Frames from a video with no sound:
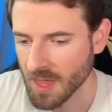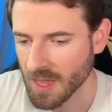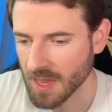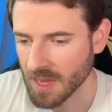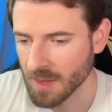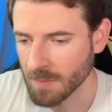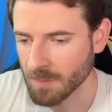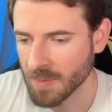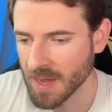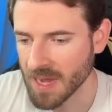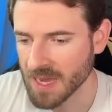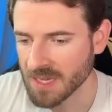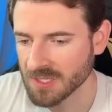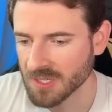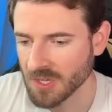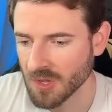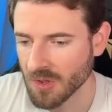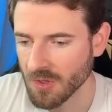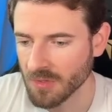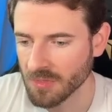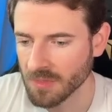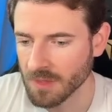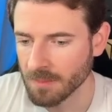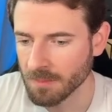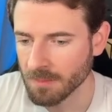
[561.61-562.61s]
And based
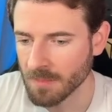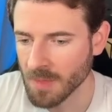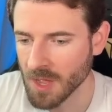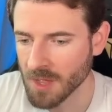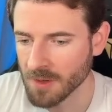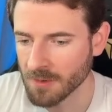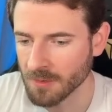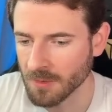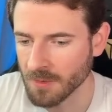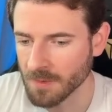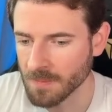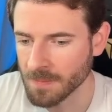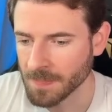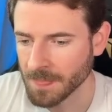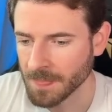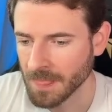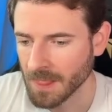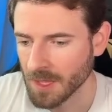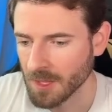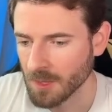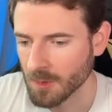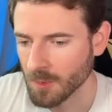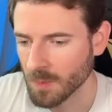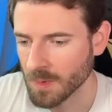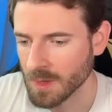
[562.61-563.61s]
on the model,
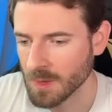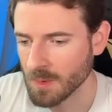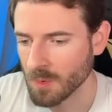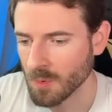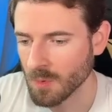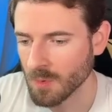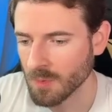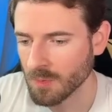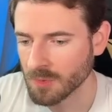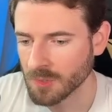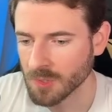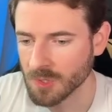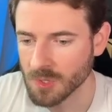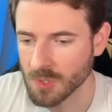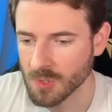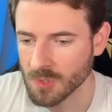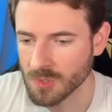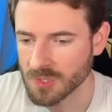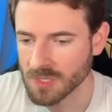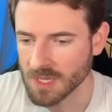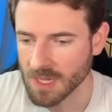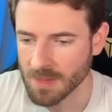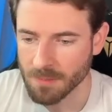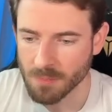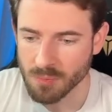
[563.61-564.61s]
we will
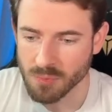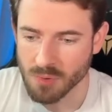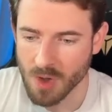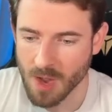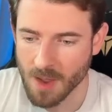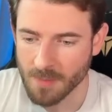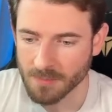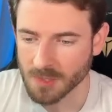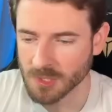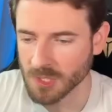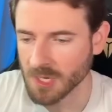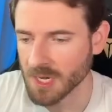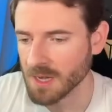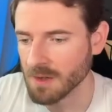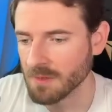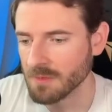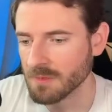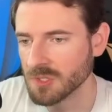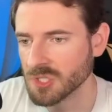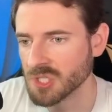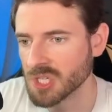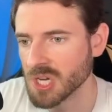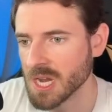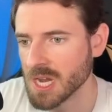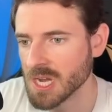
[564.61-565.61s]
use a prompt or kind
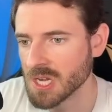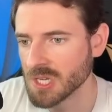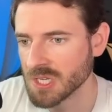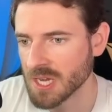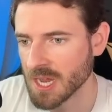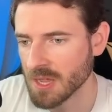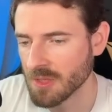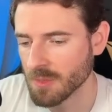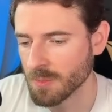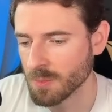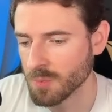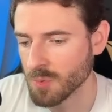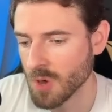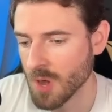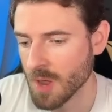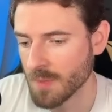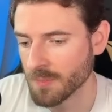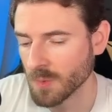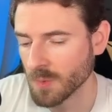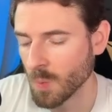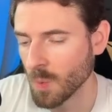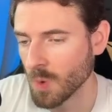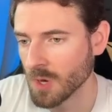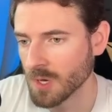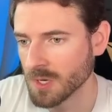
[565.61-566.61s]
of change how the
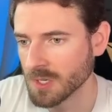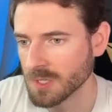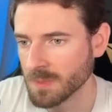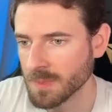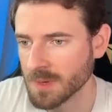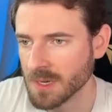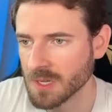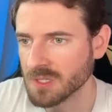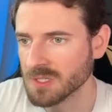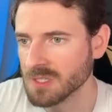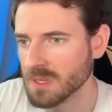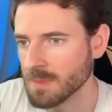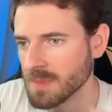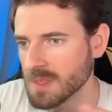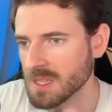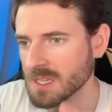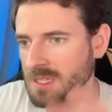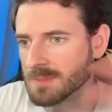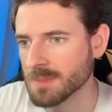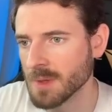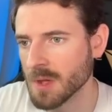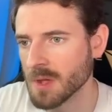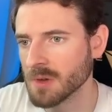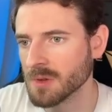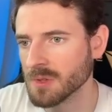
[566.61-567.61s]
prompt works because some of these
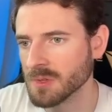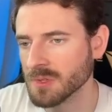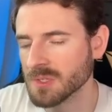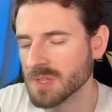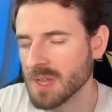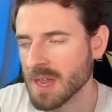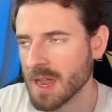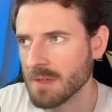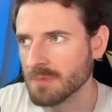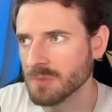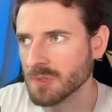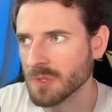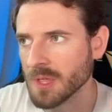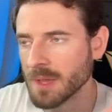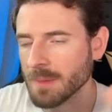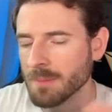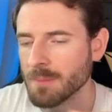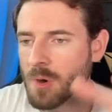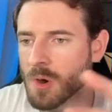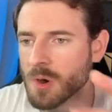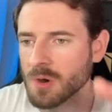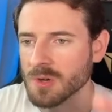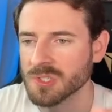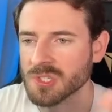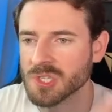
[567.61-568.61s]
models have to like
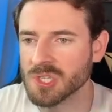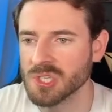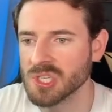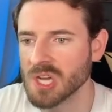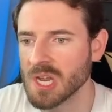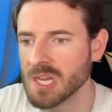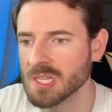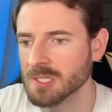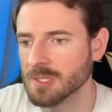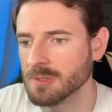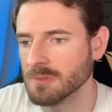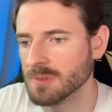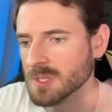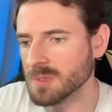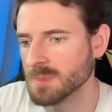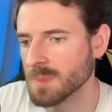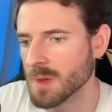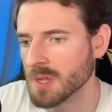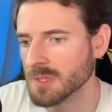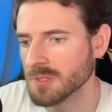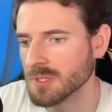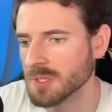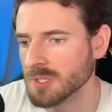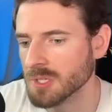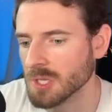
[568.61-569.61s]
parse the JSON
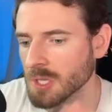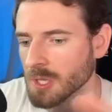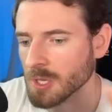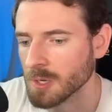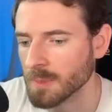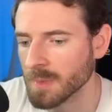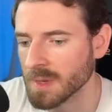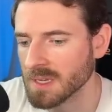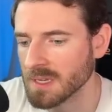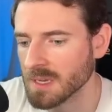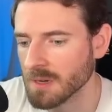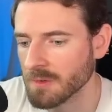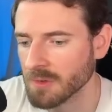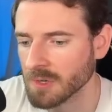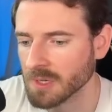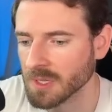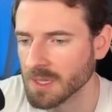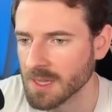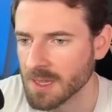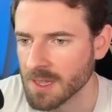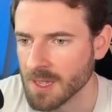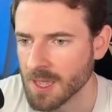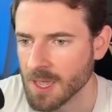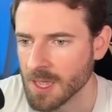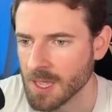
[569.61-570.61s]
responses a little bit
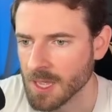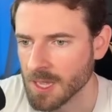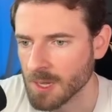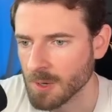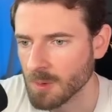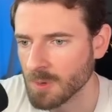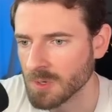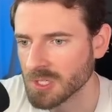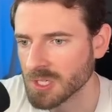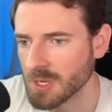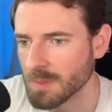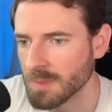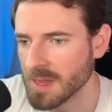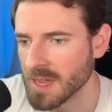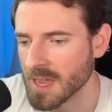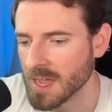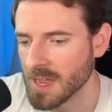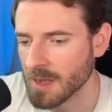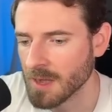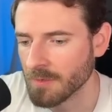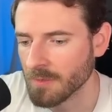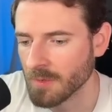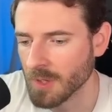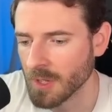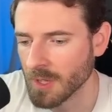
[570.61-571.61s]
differently, which can be
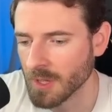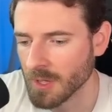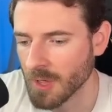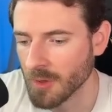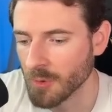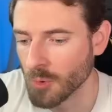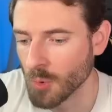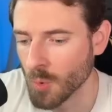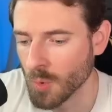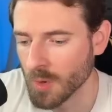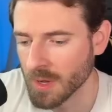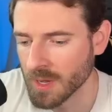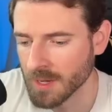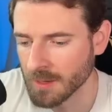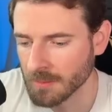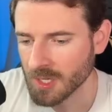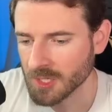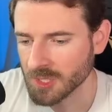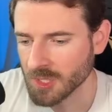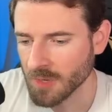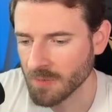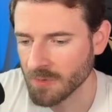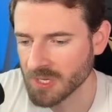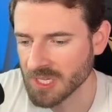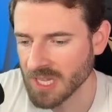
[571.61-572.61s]
kind of uh, annoying.
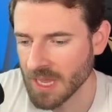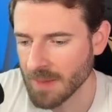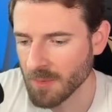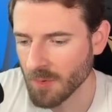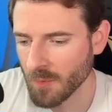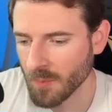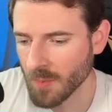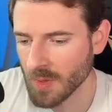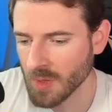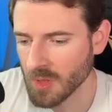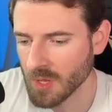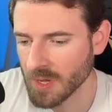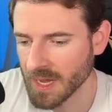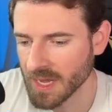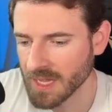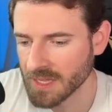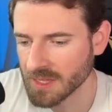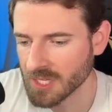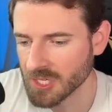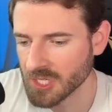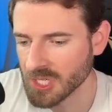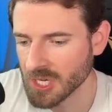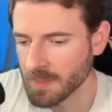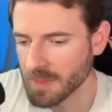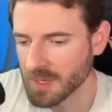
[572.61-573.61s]
So for example, we look at
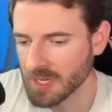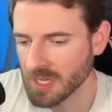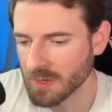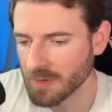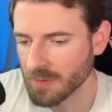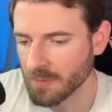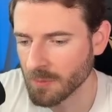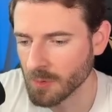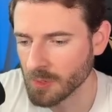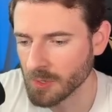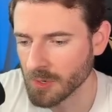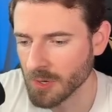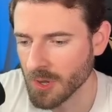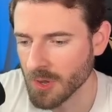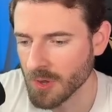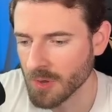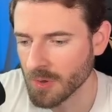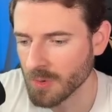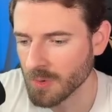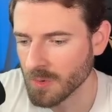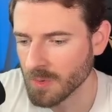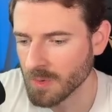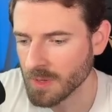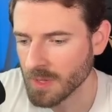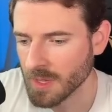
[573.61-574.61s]
the
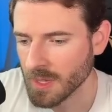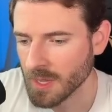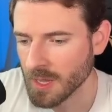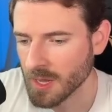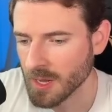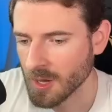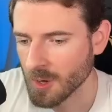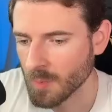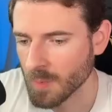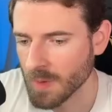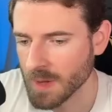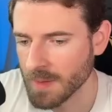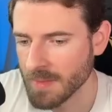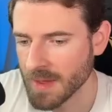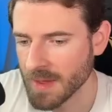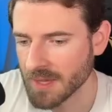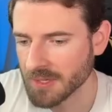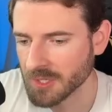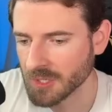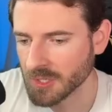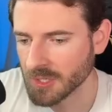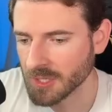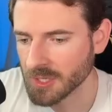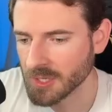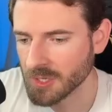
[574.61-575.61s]
GPT-4o, we
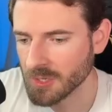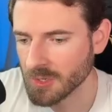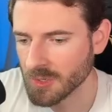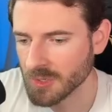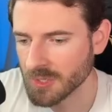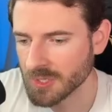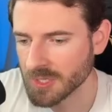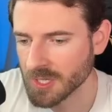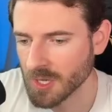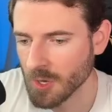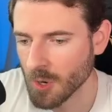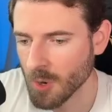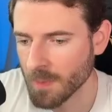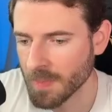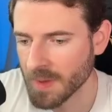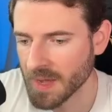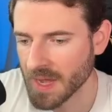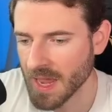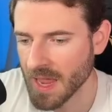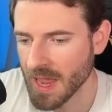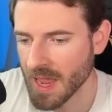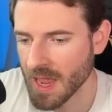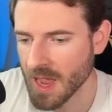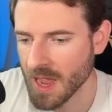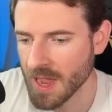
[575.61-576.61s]
basically use the
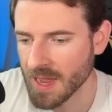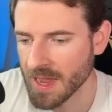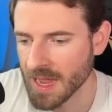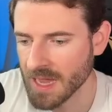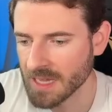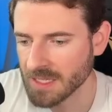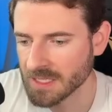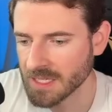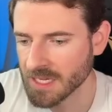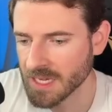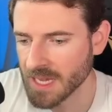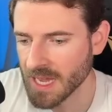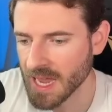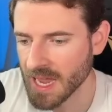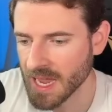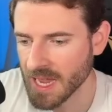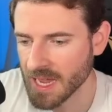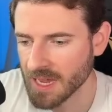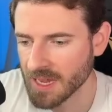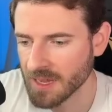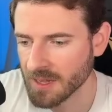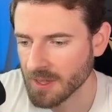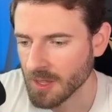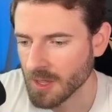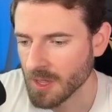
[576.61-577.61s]
OpenAI
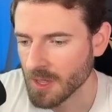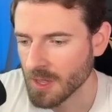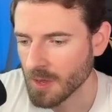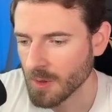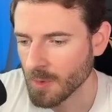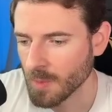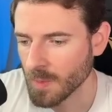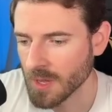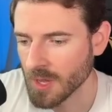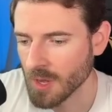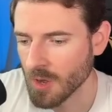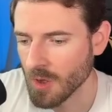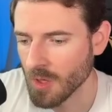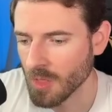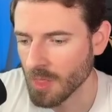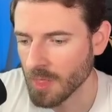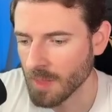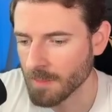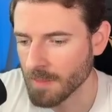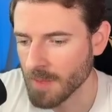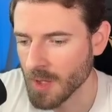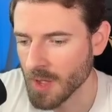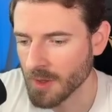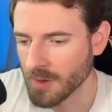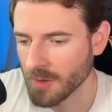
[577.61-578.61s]
SDK, we call the
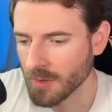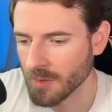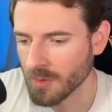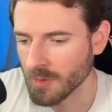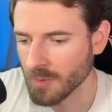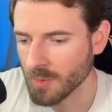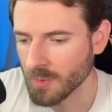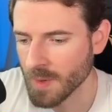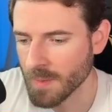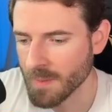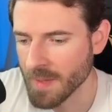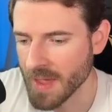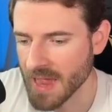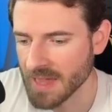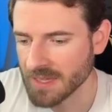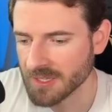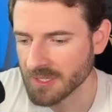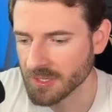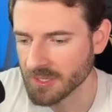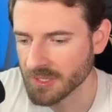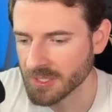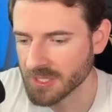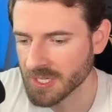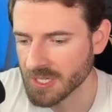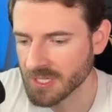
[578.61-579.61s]
model, we pass
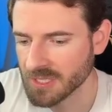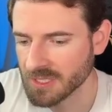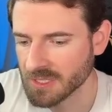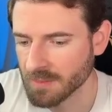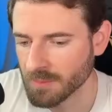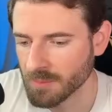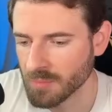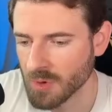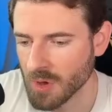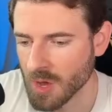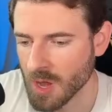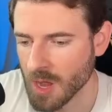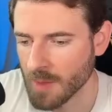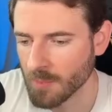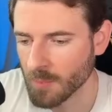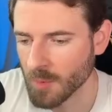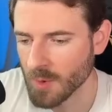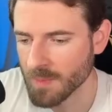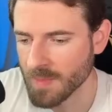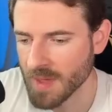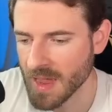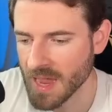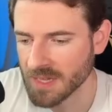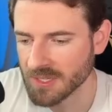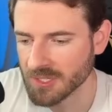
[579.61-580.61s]
it our system prompt, we
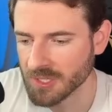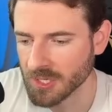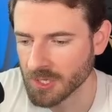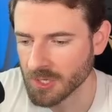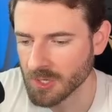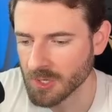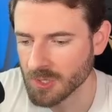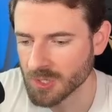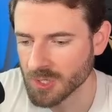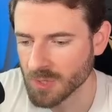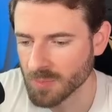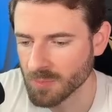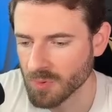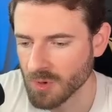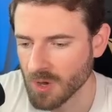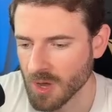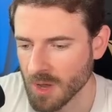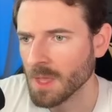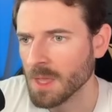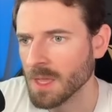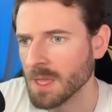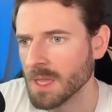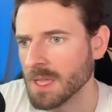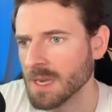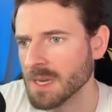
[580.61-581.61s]
pass it a user
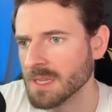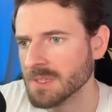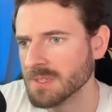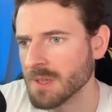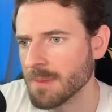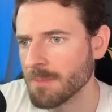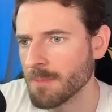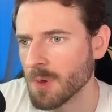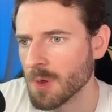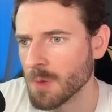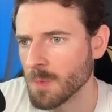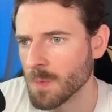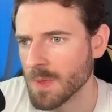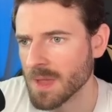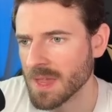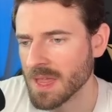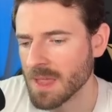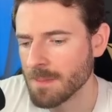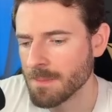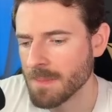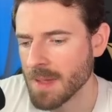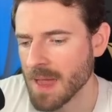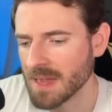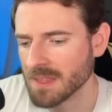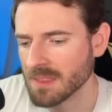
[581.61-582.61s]
prompt, and at some point we
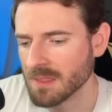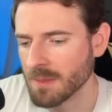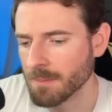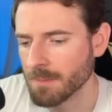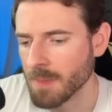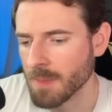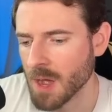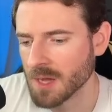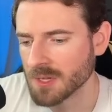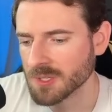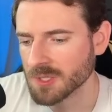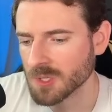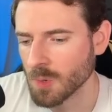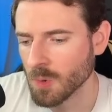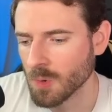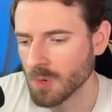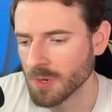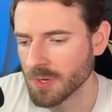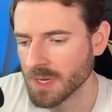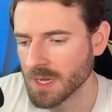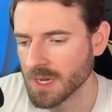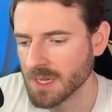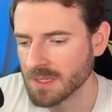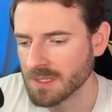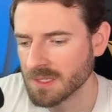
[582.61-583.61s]
get back the box
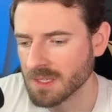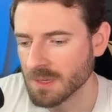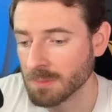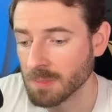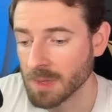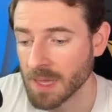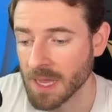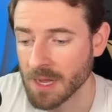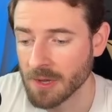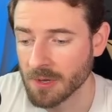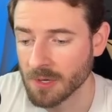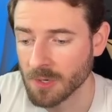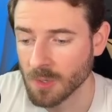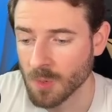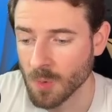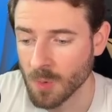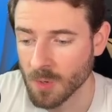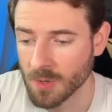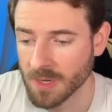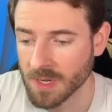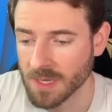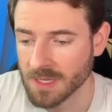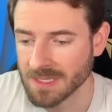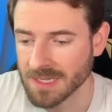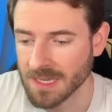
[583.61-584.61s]
coordinates, the player
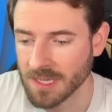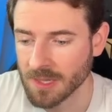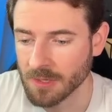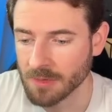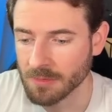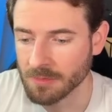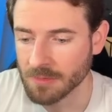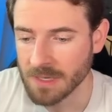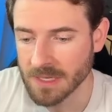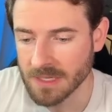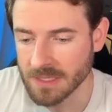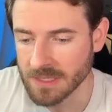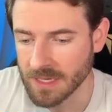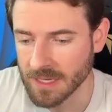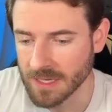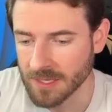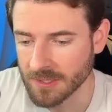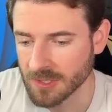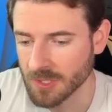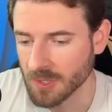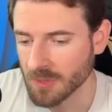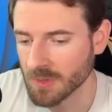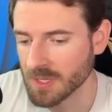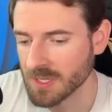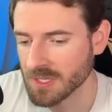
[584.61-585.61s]
coordinates, and the reasoning.
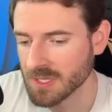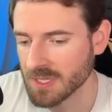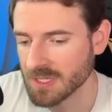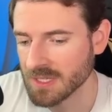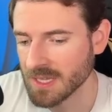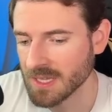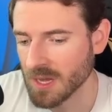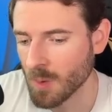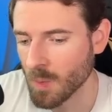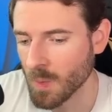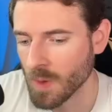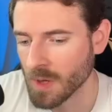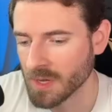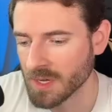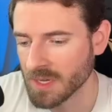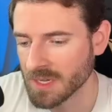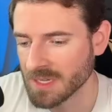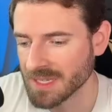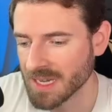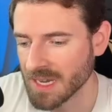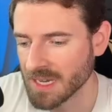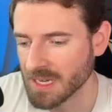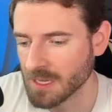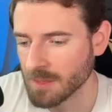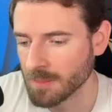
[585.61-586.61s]
So this is like where it
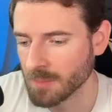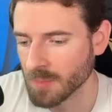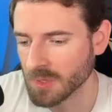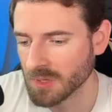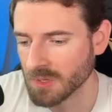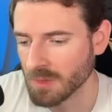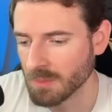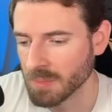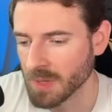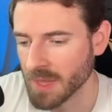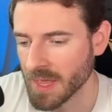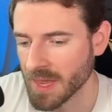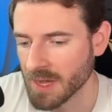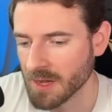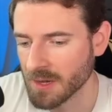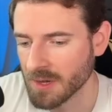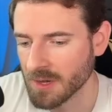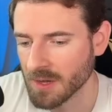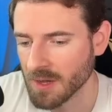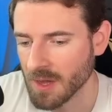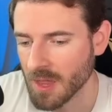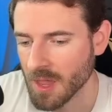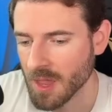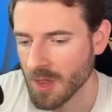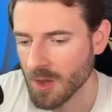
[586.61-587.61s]
decided to put the
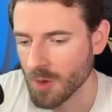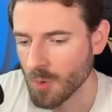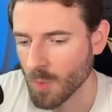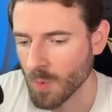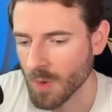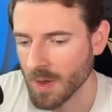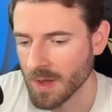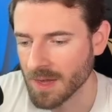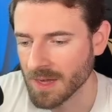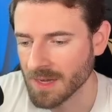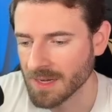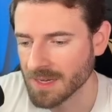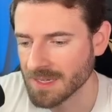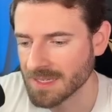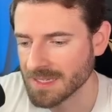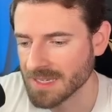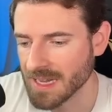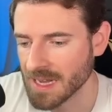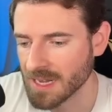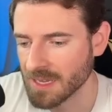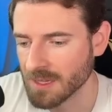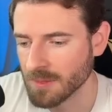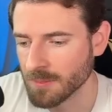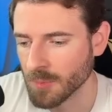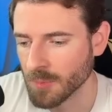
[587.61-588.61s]
player, where it
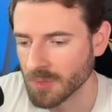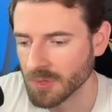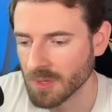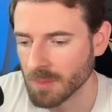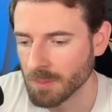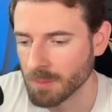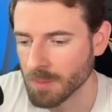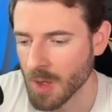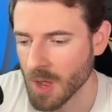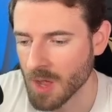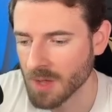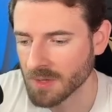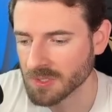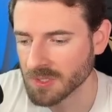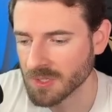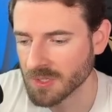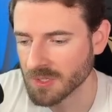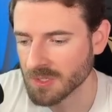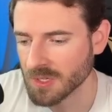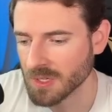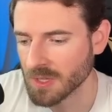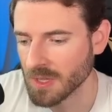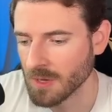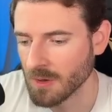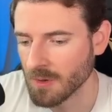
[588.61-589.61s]
decided to put the
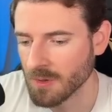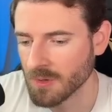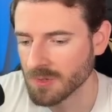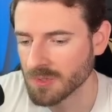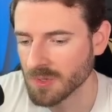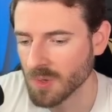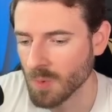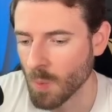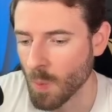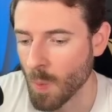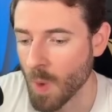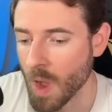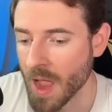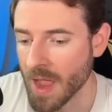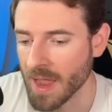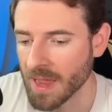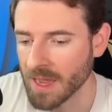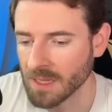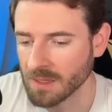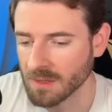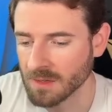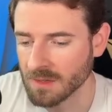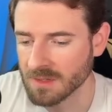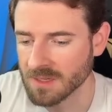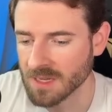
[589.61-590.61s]
boxes, and then also why
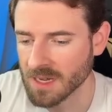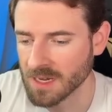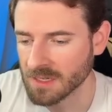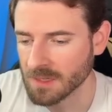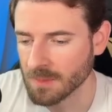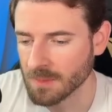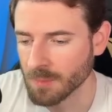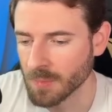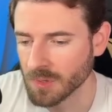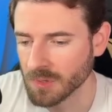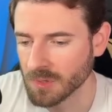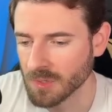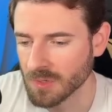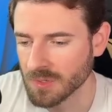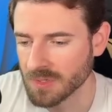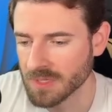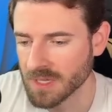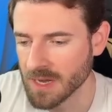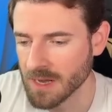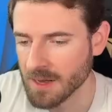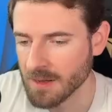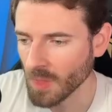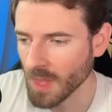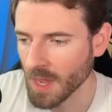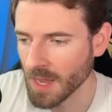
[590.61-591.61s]
it decided to put those
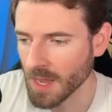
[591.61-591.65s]
there.